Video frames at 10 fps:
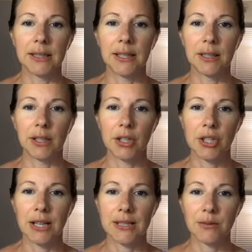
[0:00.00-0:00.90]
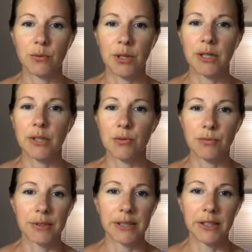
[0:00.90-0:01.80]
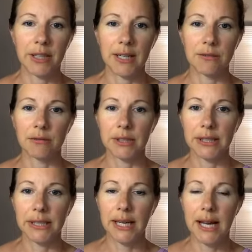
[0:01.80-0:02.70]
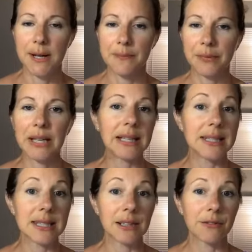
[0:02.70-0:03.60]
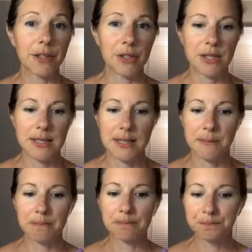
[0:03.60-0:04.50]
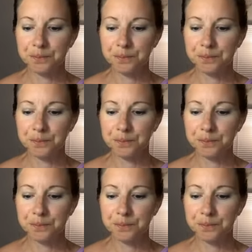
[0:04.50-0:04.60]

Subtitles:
a large glass of water is really great and really cleansing for your system.